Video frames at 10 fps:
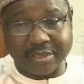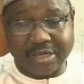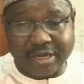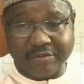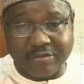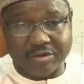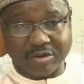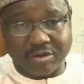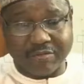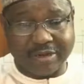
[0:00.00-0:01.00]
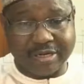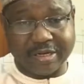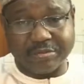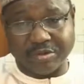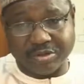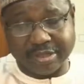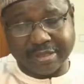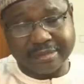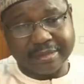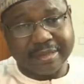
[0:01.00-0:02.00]
especially for donor-funded
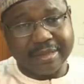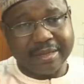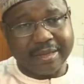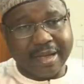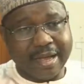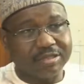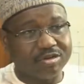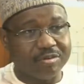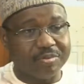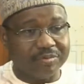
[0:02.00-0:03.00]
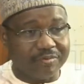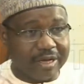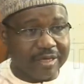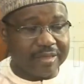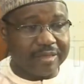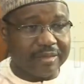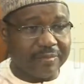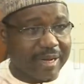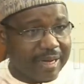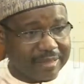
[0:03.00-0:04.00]
projects, has not been
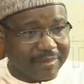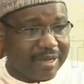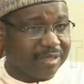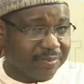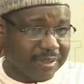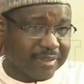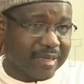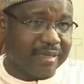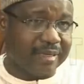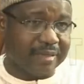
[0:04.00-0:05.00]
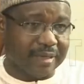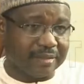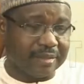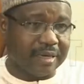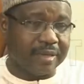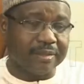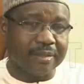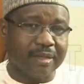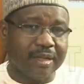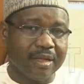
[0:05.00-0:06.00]
very palatable, especially in Nigeria.
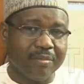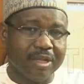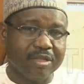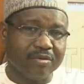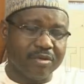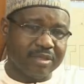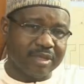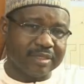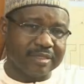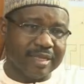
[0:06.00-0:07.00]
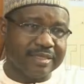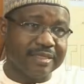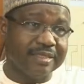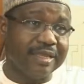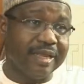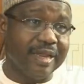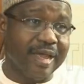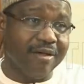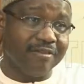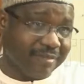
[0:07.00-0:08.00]
But the good thing is that this is the
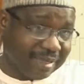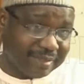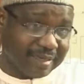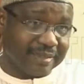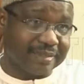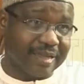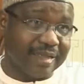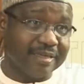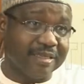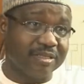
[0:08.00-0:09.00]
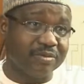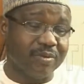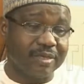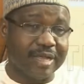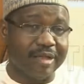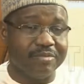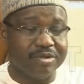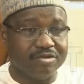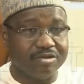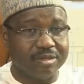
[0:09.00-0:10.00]
area of my strength, and this is what
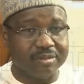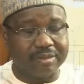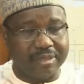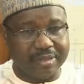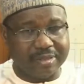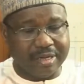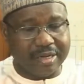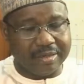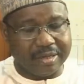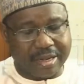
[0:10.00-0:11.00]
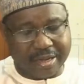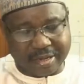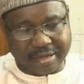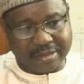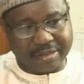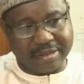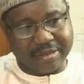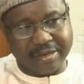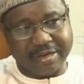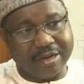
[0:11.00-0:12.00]
I've been doing
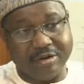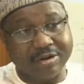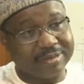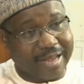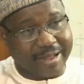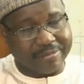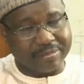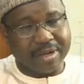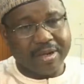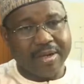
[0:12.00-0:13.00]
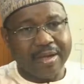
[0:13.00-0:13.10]
in a long time.